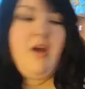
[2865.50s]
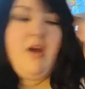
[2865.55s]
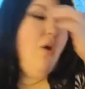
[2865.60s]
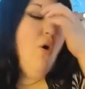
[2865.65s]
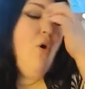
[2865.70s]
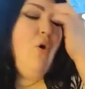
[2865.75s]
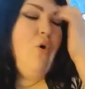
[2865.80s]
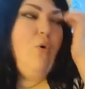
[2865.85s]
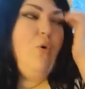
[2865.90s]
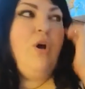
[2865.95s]

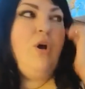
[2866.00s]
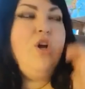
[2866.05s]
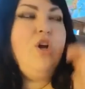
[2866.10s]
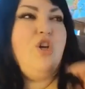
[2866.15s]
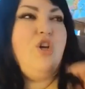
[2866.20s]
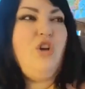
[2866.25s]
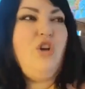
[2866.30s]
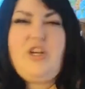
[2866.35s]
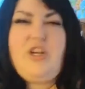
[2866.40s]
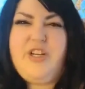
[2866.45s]
Oh,
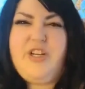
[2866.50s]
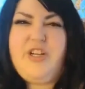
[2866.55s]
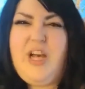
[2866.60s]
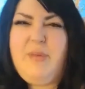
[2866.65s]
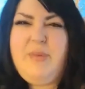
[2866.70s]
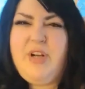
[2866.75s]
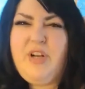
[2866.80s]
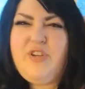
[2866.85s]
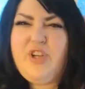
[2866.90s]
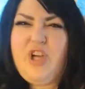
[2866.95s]
you're not going to tell
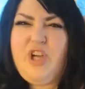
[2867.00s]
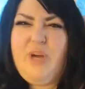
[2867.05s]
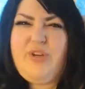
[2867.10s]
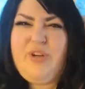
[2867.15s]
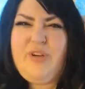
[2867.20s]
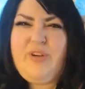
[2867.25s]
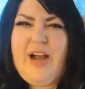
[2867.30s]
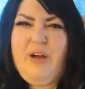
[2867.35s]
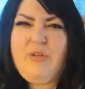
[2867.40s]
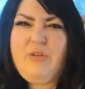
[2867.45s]
me not to come to
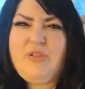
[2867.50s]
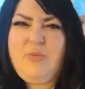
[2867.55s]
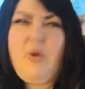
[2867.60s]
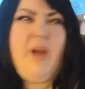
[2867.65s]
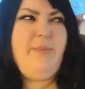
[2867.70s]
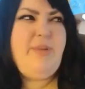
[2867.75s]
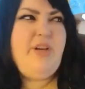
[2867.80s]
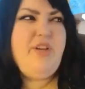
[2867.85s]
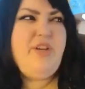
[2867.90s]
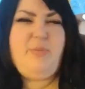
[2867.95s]
your house.
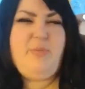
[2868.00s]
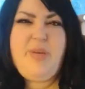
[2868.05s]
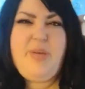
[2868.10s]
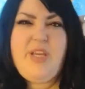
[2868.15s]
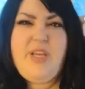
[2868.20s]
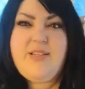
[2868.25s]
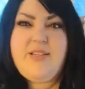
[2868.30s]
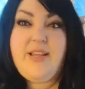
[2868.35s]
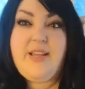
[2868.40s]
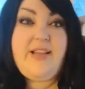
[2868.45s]
Why? Because of
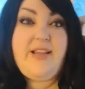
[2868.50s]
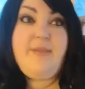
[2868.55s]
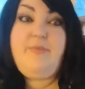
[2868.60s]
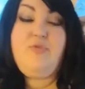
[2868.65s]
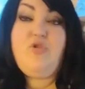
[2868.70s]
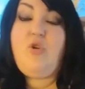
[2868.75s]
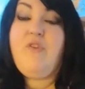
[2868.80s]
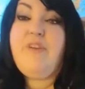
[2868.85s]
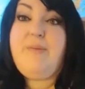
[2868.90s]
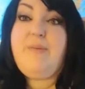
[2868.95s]
Pete's? Like, that
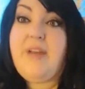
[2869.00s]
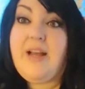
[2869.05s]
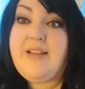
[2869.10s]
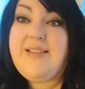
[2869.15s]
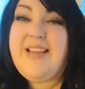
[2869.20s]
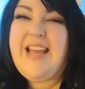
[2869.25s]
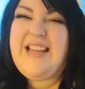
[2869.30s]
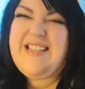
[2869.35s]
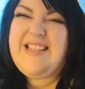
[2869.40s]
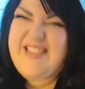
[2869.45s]
drove him
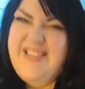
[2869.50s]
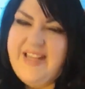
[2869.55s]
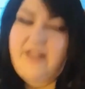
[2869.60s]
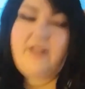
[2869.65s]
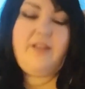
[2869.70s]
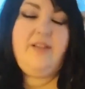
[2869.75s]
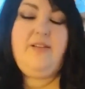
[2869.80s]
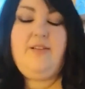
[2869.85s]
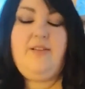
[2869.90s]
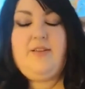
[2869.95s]
nuts. And
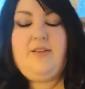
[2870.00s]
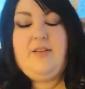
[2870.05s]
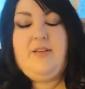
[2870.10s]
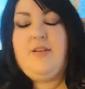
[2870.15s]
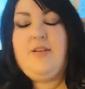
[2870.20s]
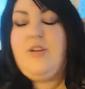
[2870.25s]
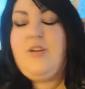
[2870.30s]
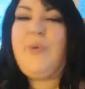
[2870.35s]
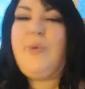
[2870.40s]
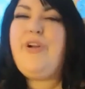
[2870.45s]
still,
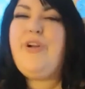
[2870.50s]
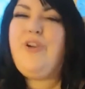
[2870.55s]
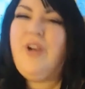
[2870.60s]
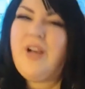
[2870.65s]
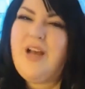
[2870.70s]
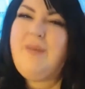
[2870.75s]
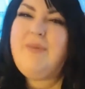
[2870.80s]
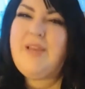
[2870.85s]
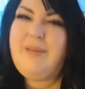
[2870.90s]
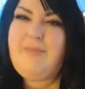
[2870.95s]
no, you're not
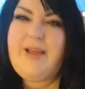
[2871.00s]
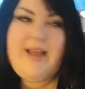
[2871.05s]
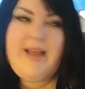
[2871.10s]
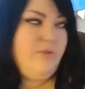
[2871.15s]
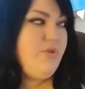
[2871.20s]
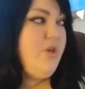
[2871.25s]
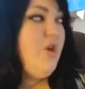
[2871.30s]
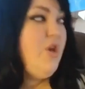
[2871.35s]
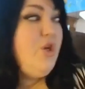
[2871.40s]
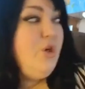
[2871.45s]
coming in my house.
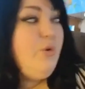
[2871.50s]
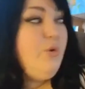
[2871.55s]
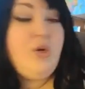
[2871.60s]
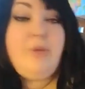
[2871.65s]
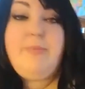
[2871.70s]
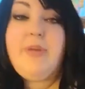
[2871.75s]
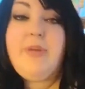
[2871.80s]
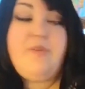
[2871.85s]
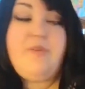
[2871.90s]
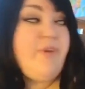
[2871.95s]
You hurt
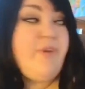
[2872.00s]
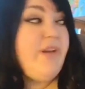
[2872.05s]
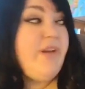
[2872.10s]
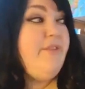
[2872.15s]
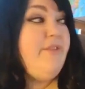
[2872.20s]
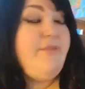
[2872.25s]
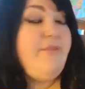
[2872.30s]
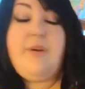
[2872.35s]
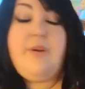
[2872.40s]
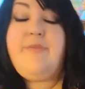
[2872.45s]
my, you fucking
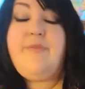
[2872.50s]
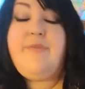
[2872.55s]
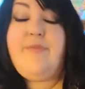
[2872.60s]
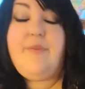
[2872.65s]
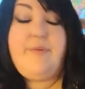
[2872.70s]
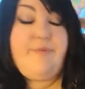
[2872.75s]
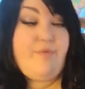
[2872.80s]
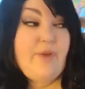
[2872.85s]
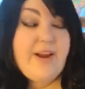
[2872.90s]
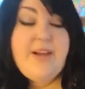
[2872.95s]

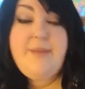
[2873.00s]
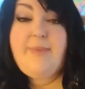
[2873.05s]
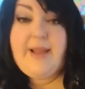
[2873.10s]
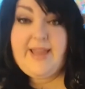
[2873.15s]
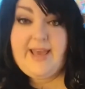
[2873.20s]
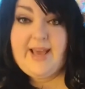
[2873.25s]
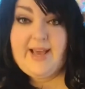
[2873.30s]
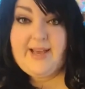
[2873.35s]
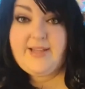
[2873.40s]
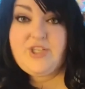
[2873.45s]
frightened my
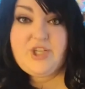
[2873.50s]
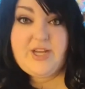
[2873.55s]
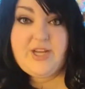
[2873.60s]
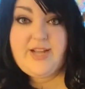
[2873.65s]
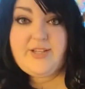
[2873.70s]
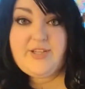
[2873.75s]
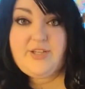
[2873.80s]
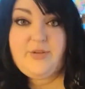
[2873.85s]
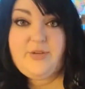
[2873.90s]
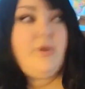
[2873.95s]
cat. She
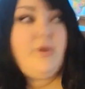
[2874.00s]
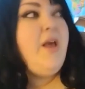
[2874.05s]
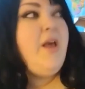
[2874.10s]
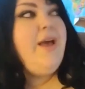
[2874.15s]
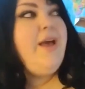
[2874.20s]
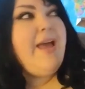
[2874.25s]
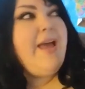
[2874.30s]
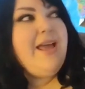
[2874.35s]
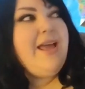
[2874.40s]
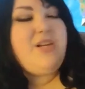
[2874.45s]
hates you.
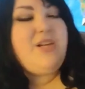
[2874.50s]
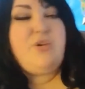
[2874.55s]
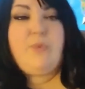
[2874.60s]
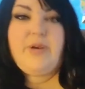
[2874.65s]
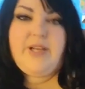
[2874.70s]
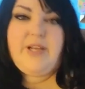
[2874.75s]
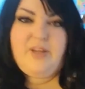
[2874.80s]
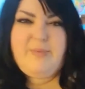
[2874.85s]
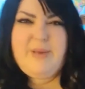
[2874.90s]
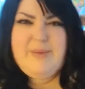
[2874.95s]
And you
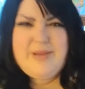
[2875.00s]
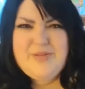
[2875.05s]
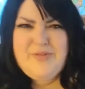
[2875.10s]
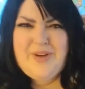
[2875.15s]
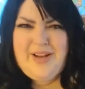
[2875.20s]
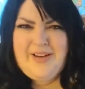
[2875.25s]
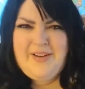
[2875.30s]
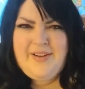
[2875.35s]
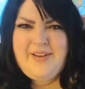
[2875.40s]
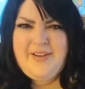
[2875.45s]
want to kill my best
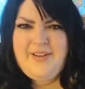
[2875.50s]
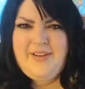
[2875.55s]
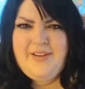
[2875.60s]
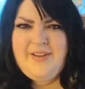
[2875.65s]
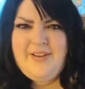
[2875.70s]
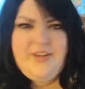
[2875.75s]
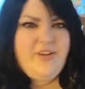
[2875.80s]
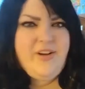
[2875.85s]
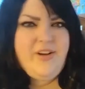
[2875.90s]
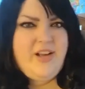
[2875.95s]
friend.
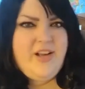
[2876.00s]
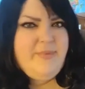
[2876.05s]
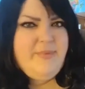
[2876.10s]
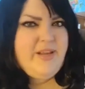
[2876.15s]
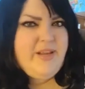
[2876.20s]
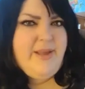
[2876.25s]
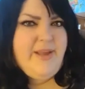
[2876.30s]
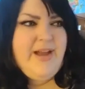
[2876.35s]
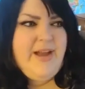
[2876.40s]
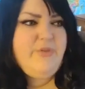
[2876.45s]
You're not coming
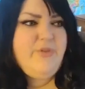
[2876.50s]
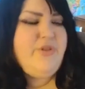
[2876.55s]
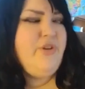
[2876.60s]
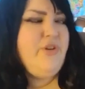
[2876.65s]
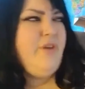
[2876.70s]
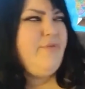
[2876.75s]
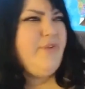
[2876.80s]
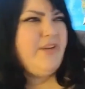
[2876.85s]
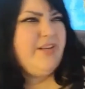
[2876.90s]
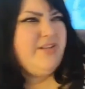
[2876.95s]
in my house. You're
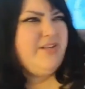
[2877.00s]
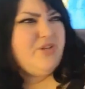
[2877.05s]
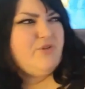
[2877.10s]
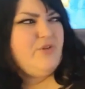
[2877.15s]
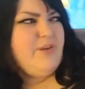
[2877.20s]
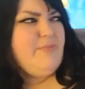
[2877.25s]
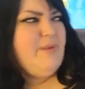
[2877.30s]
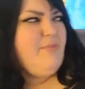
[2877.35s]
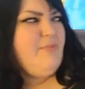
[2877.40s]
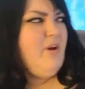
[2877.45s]
not fucking
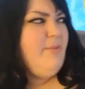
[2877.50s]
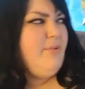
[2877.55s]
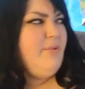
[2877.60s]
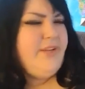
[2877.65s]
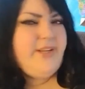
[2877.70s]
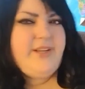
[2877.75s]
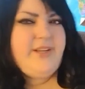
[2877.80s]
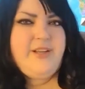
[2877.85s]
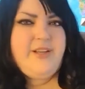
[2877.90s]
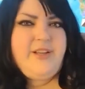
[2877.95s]
destroying my
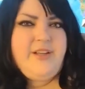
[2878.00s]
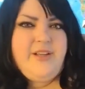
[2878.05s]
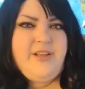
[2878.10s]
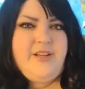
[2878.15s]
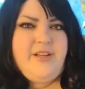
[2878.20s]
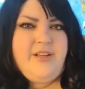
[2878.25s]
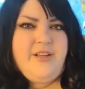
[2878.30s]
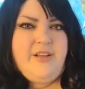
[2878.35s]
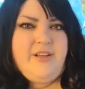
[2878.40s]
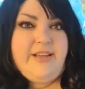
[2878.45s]
property.
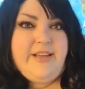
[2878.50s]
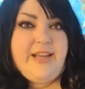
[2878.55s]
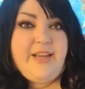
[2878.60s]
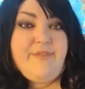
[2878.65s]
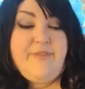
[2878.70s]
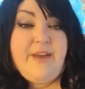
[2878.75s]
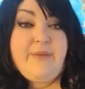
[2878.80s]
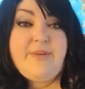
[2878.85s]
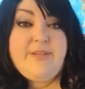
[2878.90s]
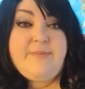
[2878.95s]
Like, if
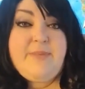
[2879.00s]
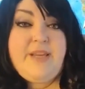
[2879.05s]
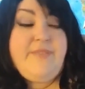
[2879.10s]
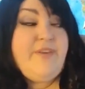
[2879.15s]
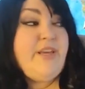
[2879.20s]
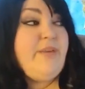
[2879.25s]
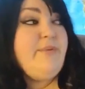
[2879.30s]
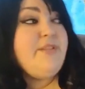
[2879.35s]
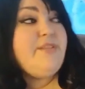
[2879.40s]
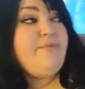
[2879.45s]

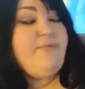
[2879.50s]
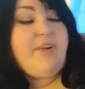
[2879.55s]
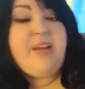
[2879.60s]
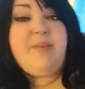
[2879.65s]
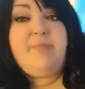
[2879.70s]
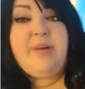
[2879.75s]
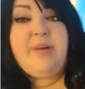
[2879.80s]
he was fucking